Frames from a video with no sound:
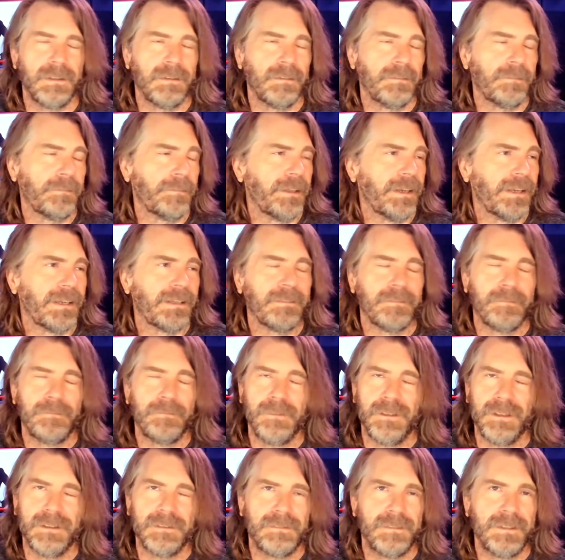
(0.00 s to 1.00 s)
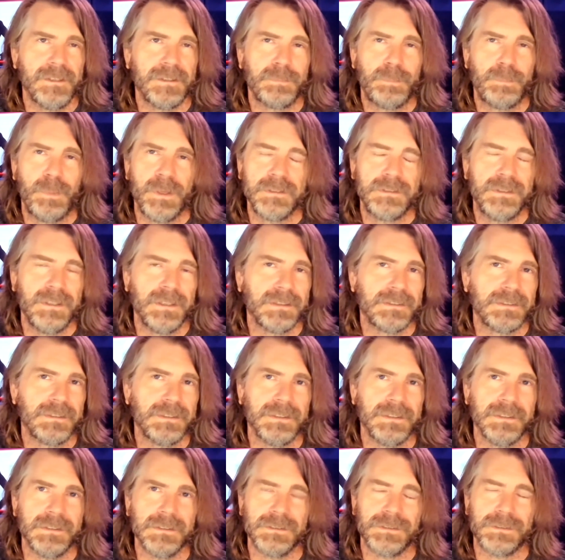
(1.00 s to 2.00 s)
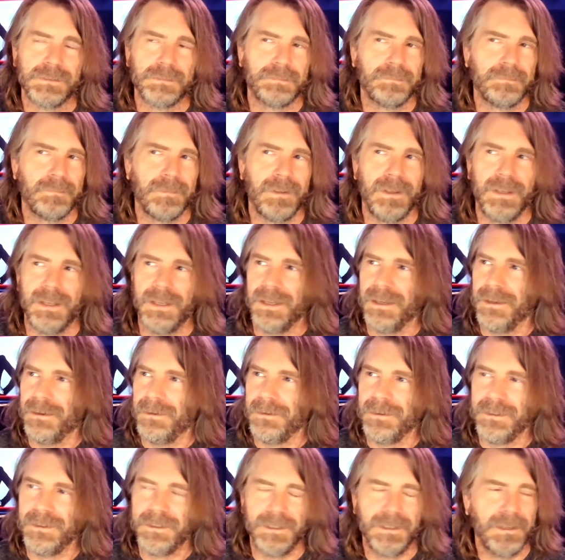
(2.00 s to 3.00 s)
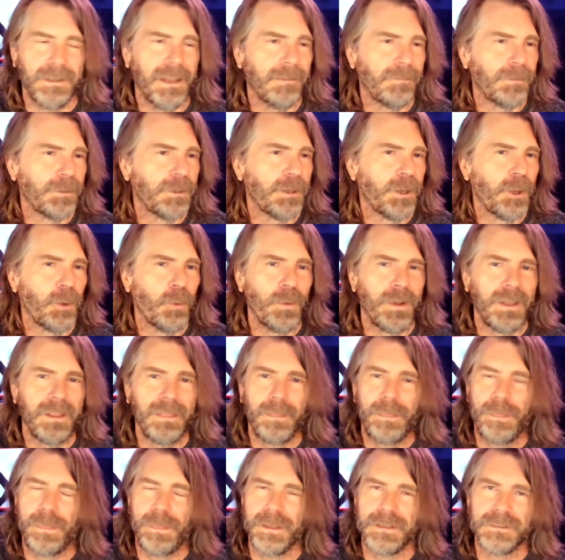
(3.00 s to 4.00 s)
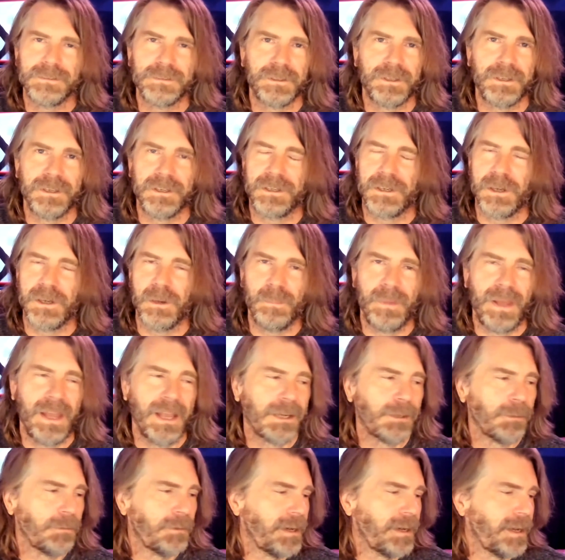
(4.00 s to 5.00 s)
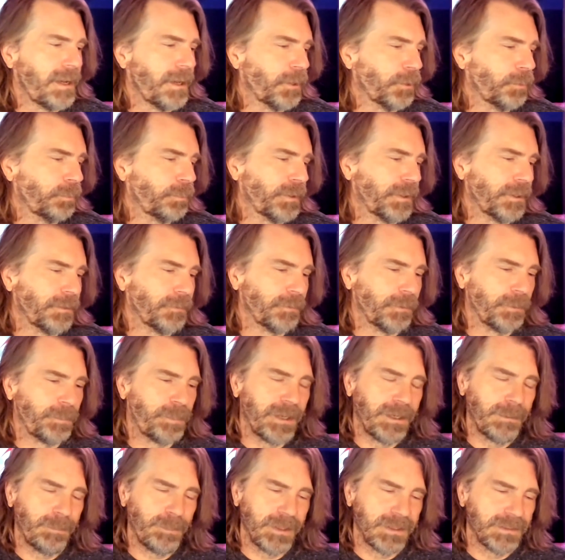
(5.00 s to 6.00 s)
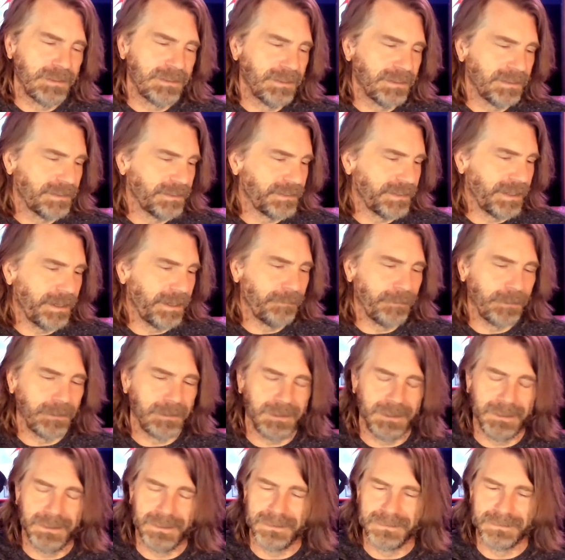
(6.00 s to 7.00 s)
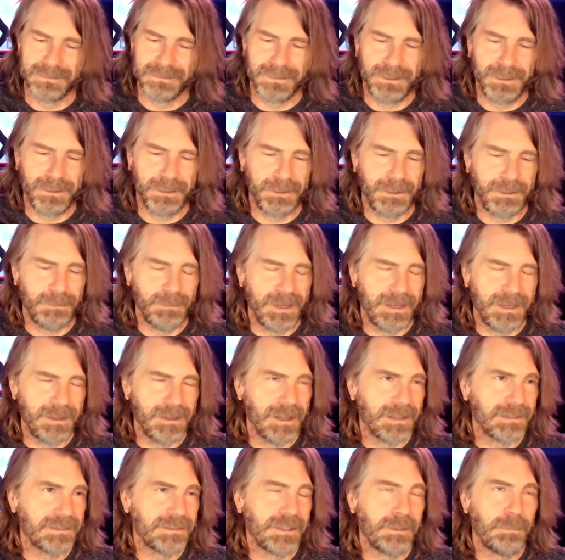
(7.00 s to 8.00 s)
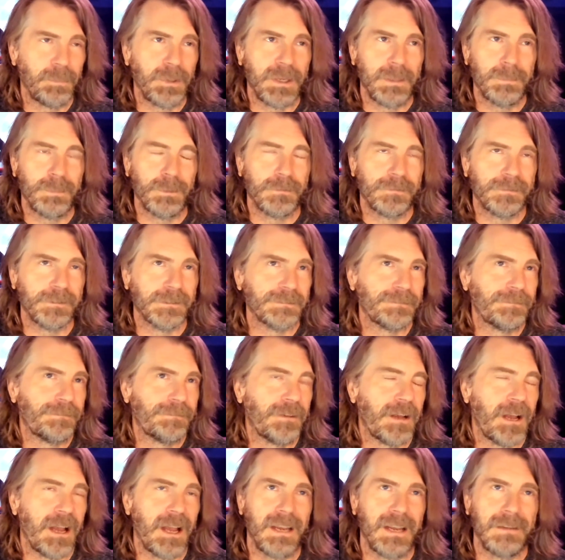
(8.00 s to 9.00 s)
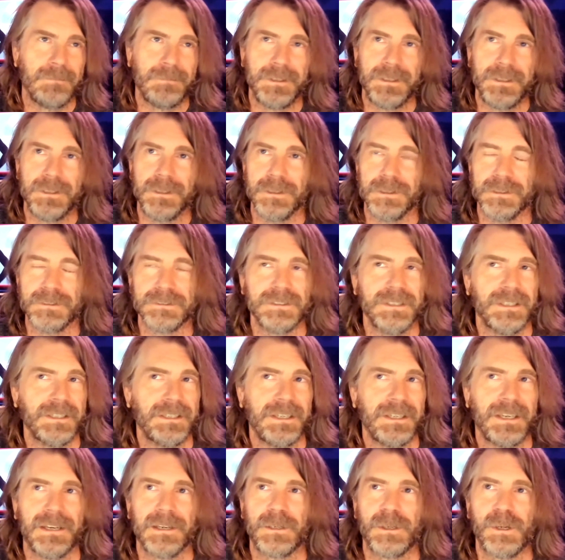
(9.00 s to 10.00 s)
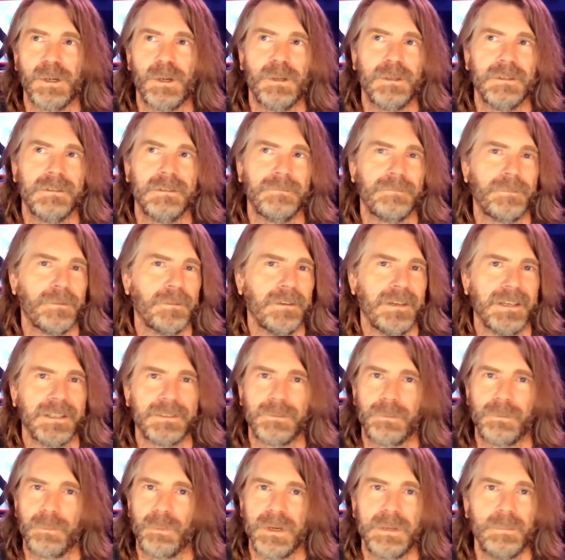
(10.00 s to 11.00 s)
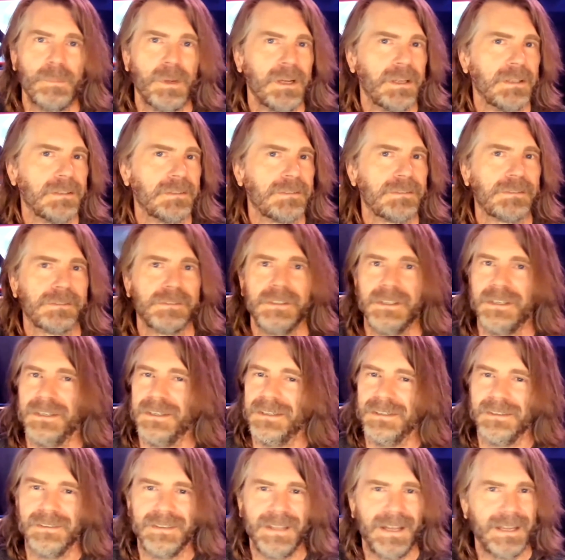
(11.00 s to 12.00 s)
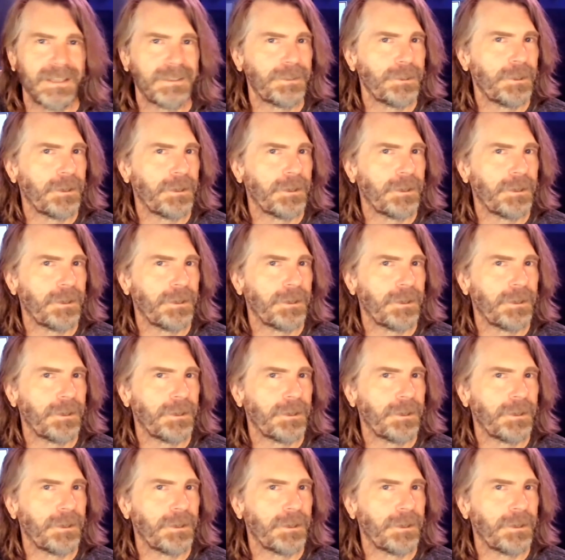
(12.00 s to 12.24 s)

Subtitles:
like this business is, you never know when things are going to come back around, but repeat business is everything. You may not see people for 5 years, and then you get a call, and for the next 3 months, that's your